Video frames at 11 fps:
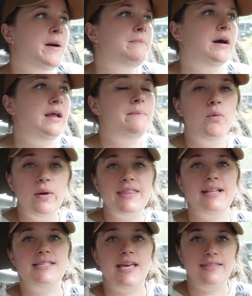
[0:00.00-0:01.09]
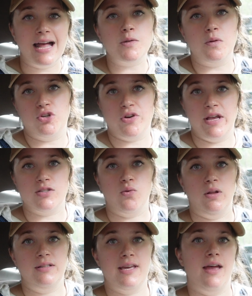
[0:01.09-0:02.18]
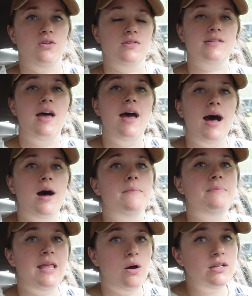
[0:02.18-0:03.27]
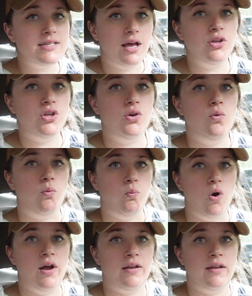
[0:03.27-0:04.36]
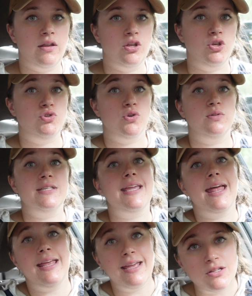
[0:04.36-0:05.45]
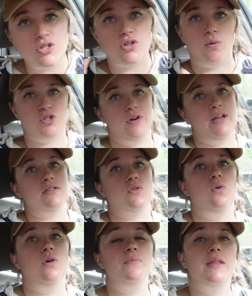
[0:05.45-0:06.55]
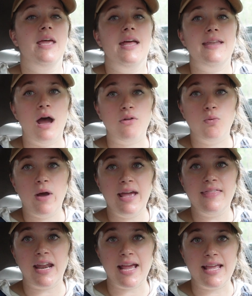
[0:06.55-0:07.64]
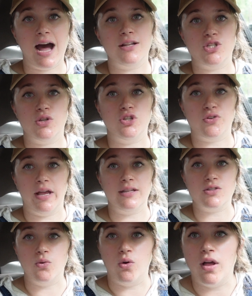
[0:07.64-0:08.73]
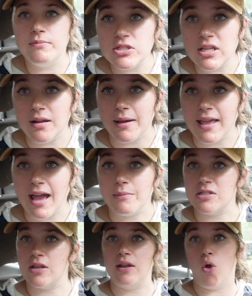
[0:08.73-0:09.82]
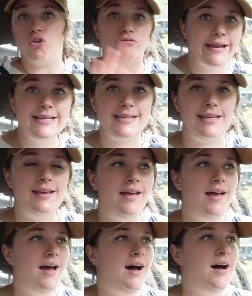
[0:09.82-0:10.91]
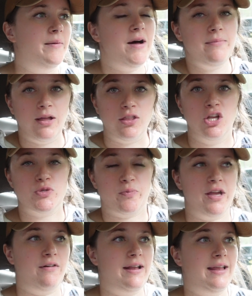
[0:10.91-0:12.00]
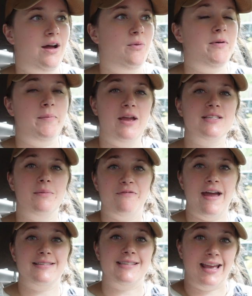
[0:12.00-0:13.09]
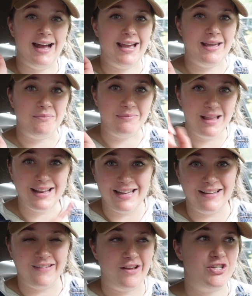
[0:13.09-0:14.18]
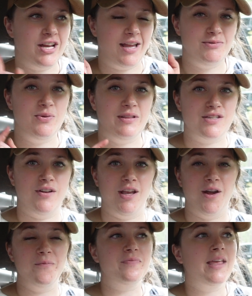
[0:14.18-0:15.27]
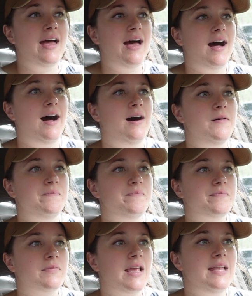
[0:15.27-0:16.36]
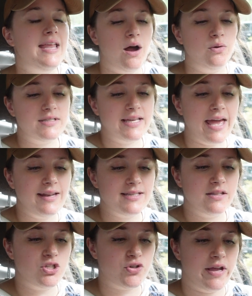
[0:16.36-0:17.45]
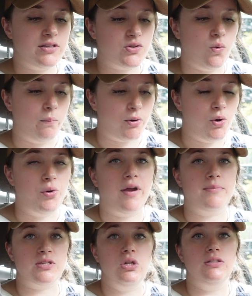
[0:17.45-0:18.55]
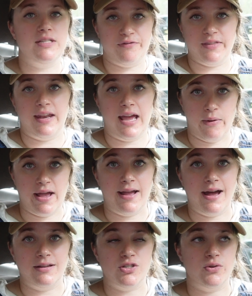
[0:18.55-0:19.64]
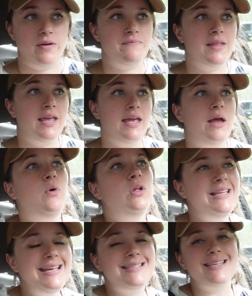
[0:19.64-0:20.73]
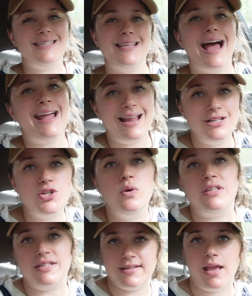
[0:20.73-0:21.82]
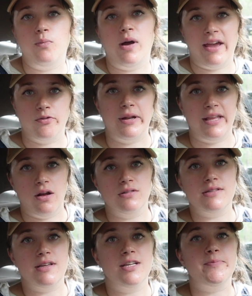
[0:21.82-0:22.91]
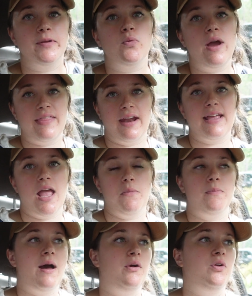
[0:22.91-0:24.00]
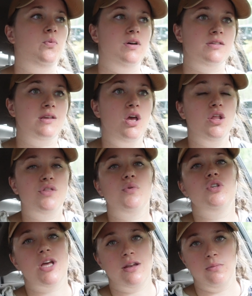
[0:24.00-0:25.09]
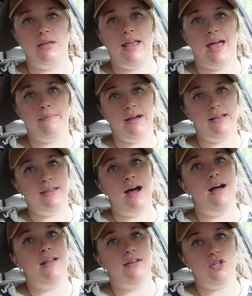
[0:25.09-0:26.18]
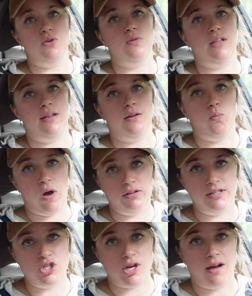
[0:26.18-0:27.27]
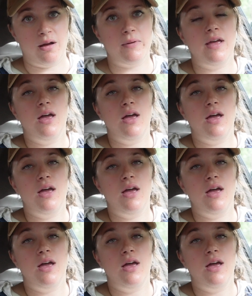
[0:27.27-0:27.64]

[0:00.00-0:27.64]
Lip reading: But with that said, that's what the trade school entails. Now I'll tell you what you do to get into a trade school. Now, the way that I got into the trade school, I'm just looking at my cameras getting all crazy. I'm on lunch break right now, but because I'm fasting, I'm not eating lunch. I'm doing this video. Now, to get into the trade school program is a little different than how I got into it. Well, I got into it the same way everybody else does, but the way that I came about it was through a gentleman at my non-union welding job.